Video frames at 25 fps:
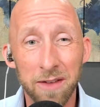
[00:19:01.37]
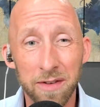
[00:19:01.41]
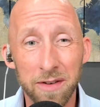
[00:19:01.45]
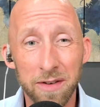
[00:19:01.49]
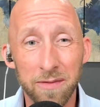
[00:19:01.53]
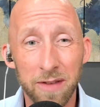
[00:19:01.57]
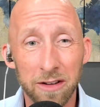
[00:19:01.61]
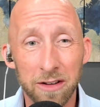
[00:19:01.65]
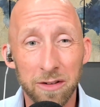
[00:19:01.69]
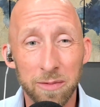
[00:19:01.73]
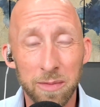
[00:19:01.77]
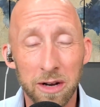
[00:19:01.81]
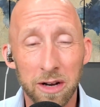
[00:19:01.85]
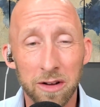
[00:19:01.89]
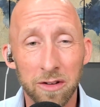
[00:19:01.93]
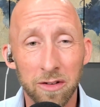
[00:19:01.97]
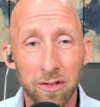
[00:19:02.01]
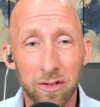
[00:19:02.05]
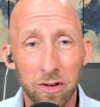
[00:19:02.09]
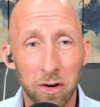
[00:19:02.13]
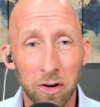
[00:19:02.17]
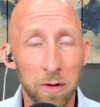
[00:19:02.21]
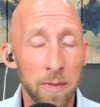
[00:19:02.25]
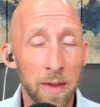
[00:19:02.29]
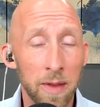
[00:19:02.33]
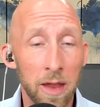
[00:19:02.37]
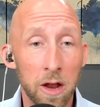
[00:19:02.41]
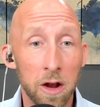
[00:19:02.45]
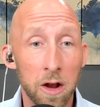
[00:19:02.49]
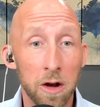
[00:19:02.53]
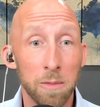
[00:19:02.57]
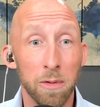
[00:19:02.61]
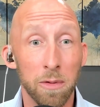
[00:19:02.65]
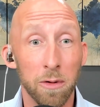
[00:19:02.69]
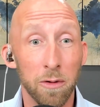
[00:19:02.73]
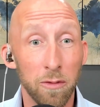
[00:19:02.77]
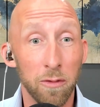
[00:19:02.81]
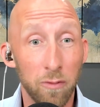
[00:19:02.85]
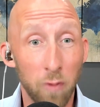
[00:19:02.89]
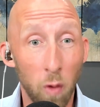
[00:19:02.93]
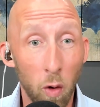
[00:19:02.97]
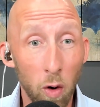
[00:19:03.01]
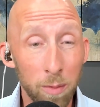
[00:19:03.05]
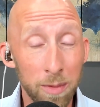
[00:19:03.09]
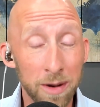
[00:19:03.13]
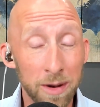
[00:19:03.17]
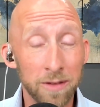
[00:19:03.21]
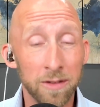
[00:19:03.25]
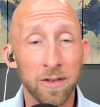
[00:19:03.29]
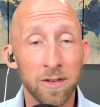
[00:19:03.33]
investment concern,
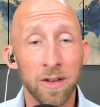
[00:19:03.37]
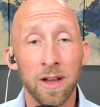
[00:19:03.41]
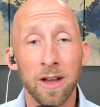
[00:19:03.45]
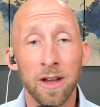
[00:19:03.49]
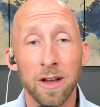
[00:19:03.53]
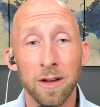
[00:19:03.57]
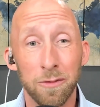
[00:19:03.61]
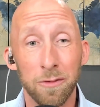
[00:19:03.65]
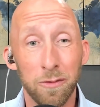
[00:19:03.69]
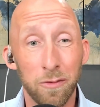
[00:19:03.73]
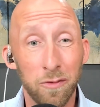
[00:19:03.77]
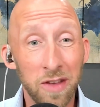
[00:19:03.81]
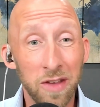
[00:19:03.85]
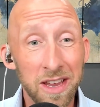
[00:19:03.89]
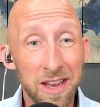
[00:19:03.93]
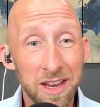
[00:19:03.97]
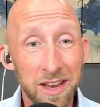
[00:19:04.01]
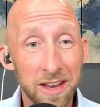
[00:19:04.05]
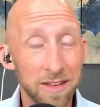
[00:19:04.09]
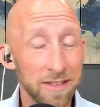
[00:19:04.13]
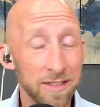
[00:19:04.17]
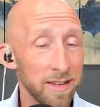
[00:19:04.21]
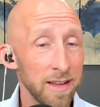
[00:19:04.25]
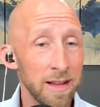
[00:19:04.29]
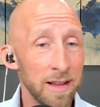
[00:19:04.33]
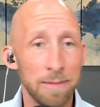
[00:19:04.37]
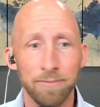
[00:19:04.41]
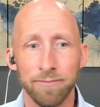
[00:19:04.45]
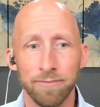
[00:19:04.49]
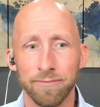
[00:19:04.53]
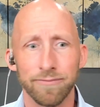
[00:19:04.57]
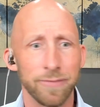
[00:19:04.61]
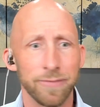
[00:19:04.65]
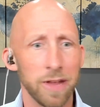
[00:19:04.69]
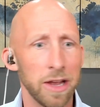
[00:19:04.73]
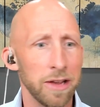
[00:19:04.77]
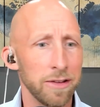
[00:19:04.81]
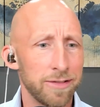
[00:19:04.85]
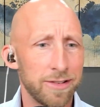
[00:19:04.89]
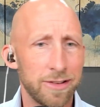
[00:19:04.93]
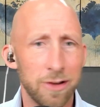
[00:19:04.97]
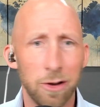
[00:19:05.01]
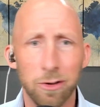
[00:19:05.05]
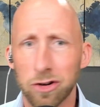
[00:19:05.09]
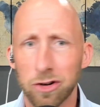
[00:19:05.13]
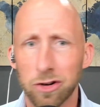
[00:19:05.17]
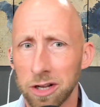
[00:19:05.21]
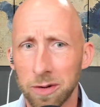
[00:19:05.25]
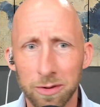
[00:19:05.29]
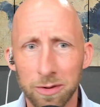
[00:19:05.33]
performance, fees,
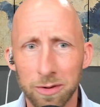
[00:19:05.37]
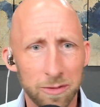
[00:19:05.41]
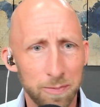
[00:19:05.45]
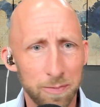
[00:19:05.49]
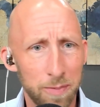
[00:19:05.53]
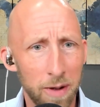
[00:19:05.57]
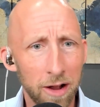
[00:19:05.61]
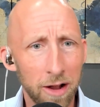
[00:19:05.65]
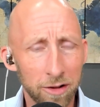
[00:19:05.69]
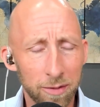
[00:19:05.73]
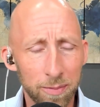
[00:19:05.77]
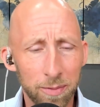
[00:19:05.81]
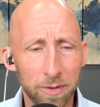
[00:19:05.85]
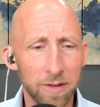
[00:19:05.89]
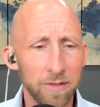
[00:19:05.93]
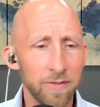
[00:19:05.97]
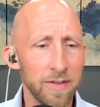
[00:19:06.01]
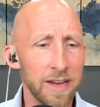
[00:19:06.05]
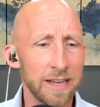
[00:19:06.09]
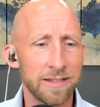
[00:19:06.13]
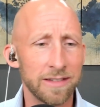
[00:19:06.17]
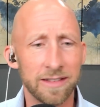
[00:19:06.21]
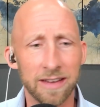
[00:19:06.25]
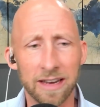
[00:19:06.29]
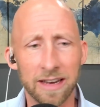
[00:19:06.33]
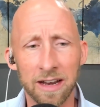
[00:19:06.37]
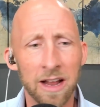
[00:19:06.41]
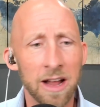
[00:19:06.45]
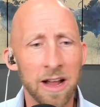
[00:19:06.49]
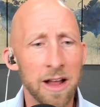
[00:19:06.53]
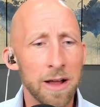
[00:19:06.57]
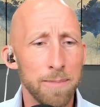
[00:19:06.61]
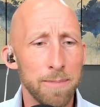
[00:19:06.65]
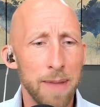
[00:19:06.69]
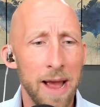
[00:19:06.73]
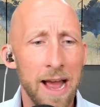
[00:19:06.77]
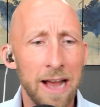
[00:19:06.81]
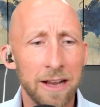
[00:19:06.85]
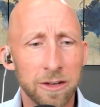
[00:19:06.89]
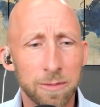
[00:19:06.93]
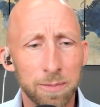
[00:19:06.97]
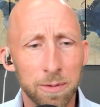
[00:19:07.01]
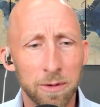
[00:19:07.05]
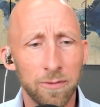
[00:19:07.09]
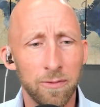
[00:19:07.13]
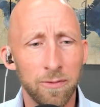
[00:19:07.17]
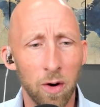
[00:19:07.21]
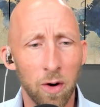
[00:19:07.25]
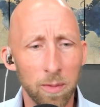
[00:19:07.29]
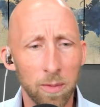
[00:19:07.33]
socially responsible investing, past
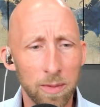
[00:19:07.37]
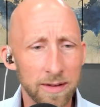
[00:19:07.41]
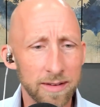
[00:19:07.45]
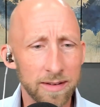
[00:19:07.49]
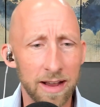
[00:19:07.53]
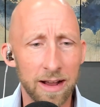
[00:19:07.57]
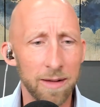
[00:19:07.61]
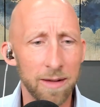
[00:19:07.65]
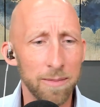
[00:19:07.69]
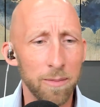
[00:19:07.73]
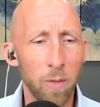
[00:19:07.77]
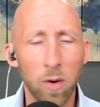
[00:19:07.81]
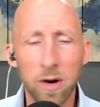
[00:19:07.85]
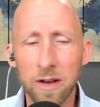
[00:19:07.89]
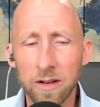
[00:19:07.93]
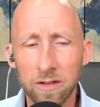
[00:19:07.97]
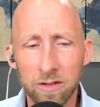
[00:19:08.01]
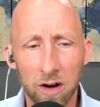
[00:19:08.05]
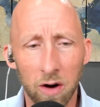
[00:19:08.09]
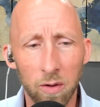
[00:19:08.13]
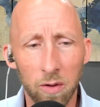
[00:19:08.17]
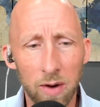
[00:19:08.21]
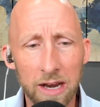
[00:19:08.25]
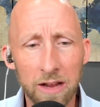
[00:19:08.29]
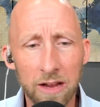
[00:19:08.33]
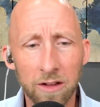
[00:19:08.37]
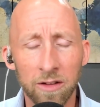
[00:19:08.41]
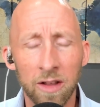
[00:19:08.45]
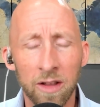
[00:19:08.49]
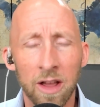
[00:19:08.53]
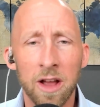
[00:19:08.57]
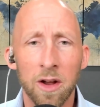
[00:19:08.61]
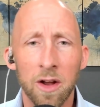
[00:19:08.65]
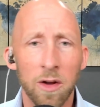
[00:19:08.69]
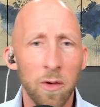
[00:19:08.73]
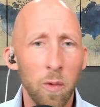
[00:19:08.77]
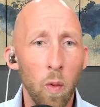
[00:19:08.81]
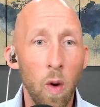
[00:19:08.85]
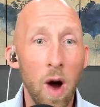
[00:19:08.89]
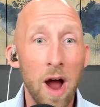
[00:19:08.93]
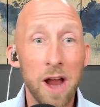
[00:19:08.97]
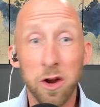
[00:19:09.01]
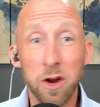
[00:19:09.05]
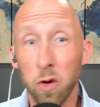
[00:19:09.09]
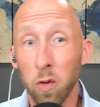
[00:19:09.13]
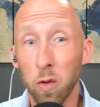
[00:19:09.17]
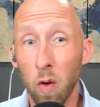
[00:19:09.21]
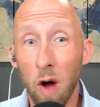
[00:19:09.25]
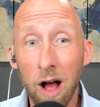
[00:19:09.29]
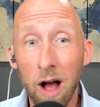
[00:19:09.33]
performance, Morningstar ratings, why
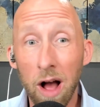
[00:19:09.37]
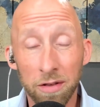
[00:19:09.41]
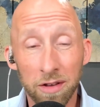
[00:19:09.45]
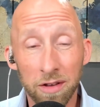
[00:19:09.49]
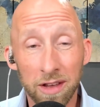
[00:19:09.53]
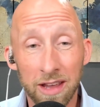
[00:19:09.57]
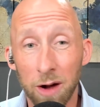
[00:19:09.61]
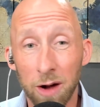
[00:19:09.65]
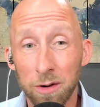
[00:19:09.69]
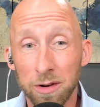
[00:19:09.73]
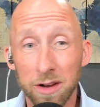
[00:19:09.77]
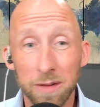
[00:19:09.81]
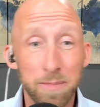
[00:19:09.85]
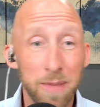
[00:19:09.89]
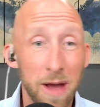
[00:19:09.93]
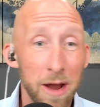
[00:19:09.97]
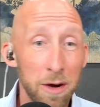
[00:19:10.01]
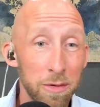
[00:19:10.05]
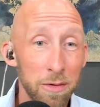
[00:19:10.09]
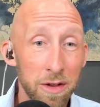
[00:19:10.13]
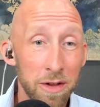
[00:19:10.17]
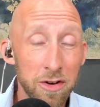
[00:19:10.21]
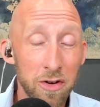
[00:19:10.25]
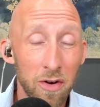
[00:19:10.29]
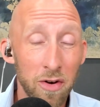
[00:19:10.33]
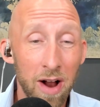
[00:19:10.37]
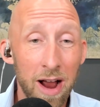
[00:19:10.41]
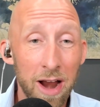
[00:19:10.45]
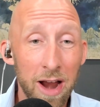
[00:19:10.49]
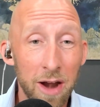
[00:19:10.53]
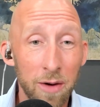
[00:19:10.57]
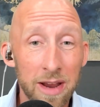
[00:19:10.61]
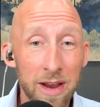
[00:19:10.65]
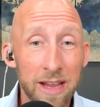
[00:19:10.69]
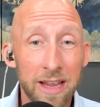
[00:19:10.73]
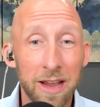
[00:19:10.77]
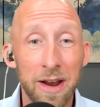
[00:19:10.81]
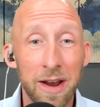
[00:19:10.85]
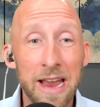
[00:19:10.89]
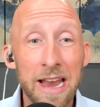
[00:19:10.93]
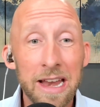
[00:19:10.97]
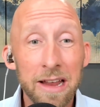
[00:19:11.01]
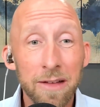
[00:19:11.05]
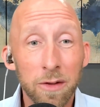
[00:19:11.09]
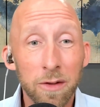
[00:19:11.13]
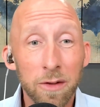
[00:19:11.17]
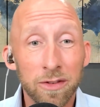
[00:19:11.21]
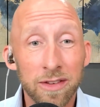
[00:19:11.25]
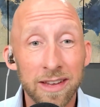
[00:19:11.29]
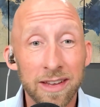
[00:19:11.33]
your Roth account did better than your IRA account, any
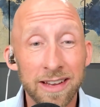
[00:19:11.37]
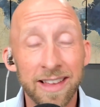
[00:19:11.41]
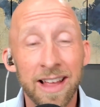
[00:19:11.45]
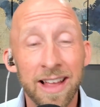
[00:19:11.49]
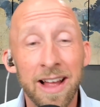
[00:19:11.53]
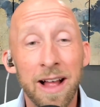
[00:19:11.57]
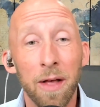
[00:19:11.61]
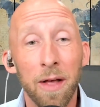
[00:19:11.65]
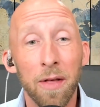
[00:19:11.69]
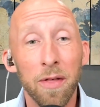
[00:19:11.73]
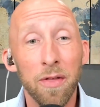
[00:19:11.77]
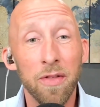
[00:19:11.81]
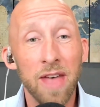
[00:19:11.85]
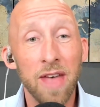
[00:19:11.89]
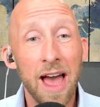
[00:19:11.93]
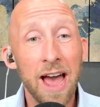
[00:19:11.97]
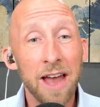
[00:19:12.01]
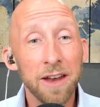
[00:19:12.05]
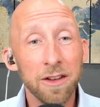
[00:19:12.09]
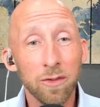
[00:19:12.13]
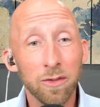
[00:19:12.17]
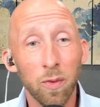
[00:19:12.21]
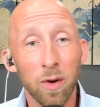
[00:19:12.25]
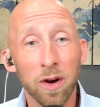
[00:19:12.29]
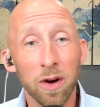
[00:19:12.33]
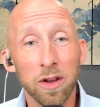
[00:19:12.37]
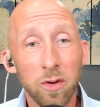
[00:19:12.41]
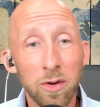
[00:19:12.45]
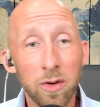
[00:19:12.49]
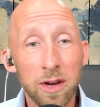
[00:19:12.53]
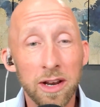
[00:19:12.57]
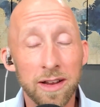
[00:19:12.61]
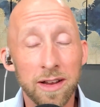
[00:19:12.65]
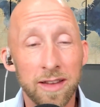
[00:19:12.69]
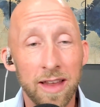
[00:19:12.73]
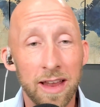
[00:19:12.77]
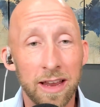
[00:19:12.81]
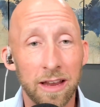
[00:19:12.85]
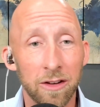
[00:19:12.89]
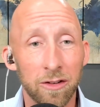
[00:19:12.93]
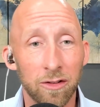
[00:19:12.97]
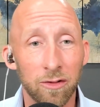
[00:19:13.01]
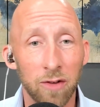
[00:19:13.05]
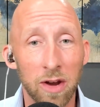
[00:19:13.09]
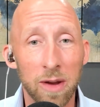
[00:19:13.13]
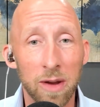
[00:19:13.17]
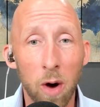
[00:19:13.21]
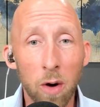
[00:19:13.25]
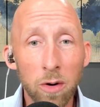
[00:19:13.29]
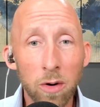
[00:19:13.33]
of those things, that is where you need to take
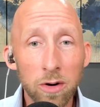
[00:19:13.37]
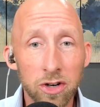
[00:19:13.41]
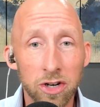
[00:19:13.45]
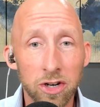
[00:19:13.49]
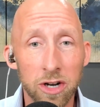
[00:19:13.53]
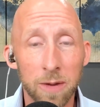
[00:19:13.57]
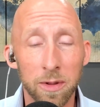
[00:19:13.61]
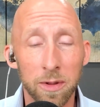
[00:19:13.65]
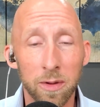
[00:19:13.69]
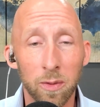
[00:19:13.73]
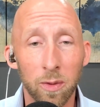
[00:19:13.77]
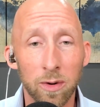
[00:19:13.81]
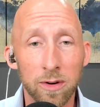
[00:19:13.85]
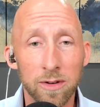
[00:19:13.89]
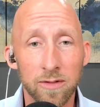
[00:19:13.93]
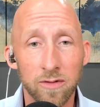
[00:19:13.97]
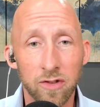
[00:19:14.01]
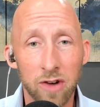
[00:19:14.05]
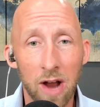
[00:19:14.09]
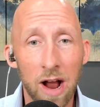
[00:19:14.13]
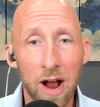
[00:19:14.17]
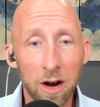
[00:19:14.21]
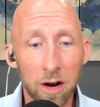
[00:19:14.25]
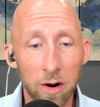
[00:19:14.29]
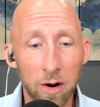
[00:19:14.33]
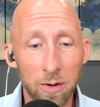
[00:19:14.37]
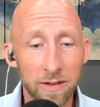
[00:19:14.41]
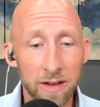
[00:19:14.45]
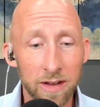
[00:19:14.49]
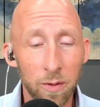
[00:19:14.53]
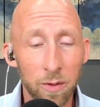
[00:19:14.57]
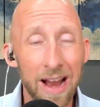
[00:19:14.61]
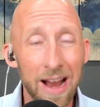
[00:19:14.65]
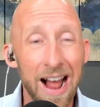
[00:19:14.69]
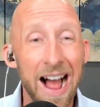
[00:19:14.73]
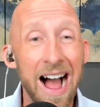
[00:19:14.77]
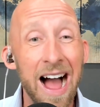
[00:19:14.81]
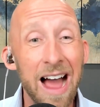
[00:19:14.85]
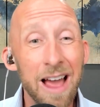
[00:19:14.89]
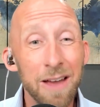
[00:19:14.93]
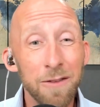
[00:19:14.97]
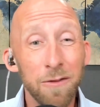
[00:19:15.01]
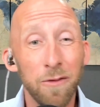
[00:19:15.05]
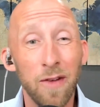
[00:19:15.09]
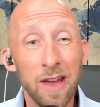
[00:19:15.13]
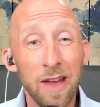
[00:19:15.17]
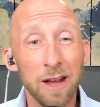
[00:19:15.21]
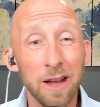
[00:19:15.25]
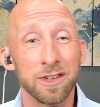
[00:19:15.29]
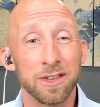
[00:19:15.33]
extreme ownership, in the words of Jocko, and say, wait, I
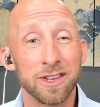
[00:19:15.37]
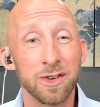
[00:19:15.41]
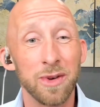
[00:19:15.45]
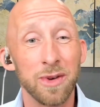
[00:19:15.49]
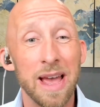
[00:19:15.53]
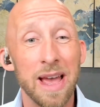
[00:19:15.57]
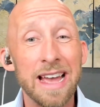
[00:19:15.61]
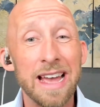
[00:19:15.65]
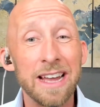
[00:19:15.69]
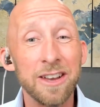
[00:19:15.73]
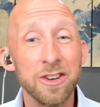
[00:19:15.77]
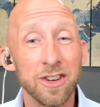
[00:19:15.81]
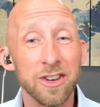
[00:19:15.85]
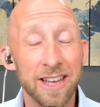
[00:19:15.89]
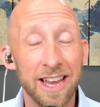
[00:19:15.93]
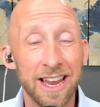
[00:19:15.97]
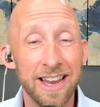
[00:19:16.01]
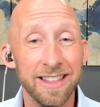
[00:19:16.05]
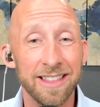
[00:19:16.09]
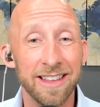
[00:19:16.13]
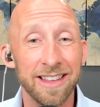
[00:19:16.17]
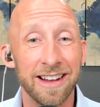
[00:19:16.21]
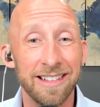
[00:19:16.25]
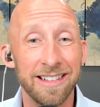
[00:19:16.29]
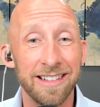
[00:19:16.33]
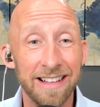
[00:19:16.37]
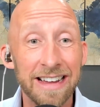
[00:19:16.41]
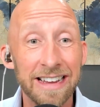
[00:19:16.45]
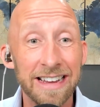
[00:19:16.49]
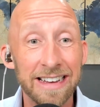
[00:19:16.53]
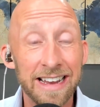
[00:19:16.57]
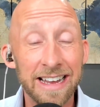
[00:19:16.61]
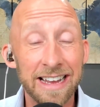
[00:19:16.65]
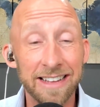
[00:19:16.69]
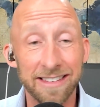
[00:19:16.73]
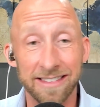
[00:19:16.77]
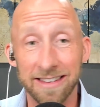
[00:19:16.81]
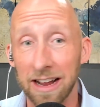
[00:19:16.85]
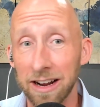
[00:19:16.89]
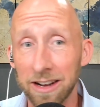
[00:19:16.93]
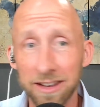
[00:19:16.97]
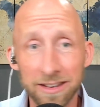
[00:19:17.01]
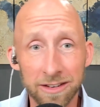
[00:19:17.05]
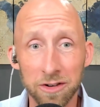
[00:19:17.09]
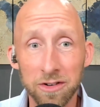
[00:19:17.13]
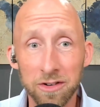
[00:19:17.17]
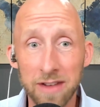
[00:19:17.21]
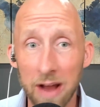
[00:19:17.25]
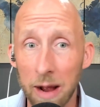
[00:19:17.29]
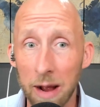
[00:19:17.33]
failed to educate the client. It's not
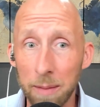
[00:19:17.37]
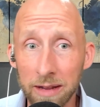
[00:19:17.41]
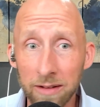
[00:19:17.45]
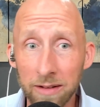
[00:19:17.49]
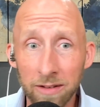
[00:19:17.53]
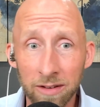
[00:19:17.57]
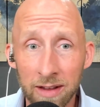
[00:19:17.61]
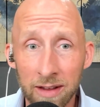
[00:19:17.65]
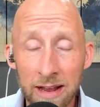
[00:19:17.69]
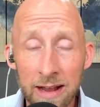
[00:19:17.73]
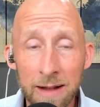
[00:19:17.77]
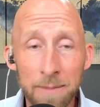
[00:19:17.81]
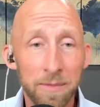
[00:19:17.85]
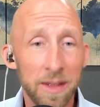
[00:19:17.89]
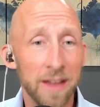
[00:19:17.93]
because they're dummies.